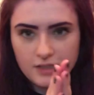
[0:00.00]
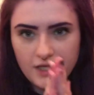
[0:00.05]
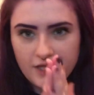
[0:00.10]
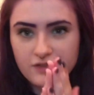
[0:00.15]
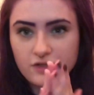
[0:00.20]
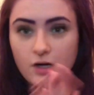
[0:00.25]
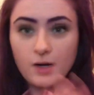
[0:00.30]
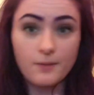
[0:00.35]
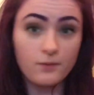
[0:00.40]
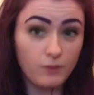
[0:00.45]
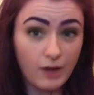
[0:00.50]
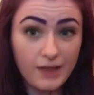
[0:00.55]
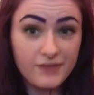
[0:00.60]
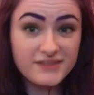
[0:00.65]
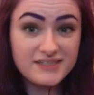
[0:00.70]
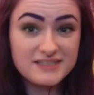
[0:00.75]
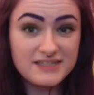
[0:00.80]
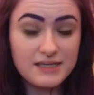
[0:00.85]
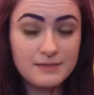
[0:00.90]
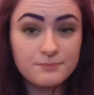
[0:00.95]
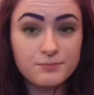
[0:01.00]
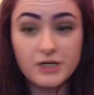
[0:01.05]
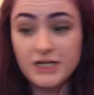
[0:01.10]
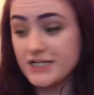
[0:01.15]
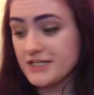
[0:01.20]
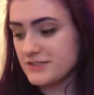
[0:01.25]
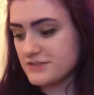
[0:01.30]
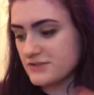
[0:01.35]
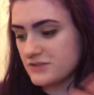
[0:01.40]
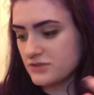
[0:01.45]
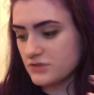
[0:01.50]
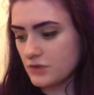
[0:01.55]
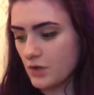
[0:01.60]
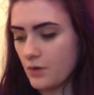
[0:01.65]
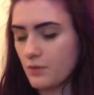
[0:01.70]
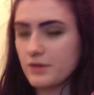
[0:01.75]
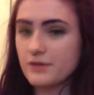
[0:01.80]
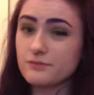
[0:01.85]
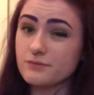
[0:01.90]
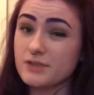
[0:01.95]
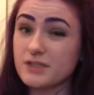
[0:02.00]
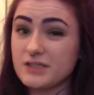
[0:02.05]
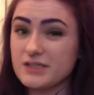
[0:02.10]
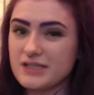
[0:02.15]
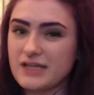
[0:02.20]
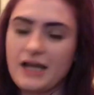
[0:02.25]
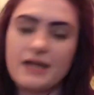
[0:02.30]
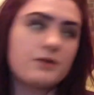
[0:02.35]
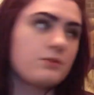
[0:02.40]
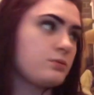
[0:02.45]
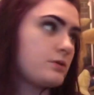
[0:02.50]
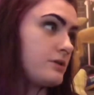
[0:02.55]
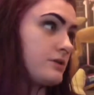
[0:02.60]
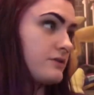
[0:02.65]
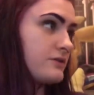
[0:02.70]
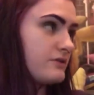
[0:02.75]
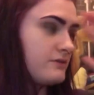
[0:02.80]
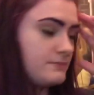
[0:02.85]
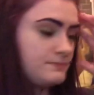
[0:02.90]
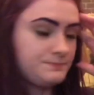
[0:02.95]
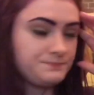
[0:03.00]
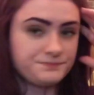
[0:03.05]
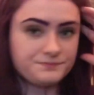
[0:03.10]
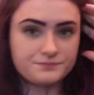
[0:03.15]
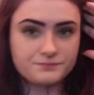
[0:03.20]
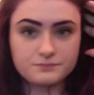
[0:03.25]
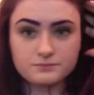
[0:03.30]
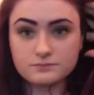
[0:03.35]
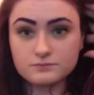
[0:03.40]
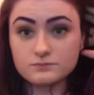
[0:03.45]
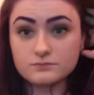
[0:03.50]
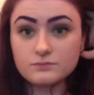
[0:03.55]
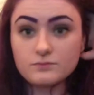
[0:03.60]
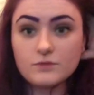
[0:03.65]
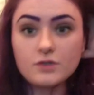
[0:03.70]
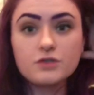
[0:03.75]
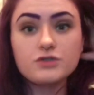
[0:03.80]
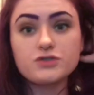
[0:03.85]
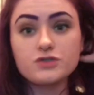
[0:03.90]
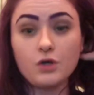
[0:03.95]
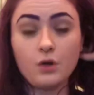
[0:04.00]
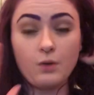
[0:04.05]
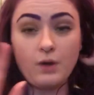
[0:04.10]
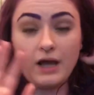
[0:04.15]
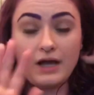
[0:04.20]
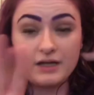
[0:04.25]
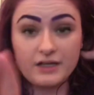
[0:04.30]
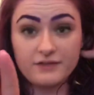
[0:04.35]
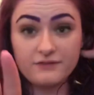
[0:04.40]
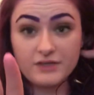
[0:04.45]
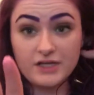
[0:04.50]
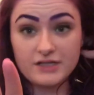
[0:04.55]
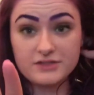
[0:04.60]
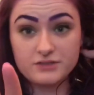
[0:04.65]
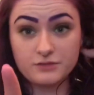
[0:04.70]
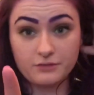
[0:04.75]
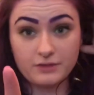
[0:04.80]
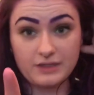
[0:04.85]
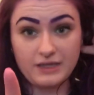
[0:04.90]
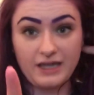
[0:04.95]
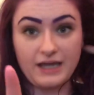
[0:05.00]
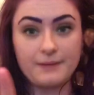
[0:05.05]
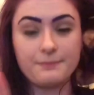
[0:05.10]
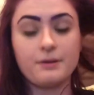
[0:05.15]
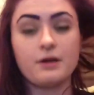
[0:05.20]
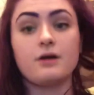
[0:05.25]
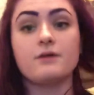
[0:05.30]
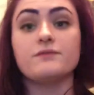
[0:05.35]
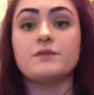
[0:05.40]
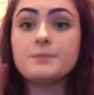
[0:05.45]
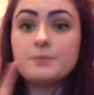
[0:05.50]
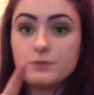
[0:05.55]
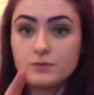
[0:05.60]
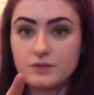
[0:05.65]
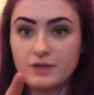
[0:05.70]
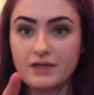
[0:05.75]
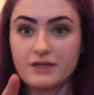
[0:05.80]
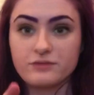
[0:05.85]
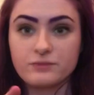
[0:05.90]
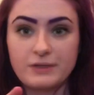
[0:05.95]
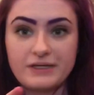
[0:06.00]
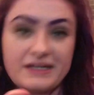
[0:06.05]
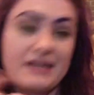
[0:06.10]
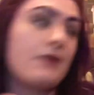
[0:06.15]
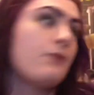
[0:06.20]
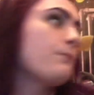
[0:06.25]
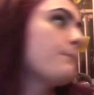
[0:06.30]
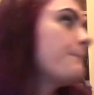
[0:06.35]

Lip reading: And they're around the same price, so it really kind of works. So I'll give you guys a recap of the bootlegs right now.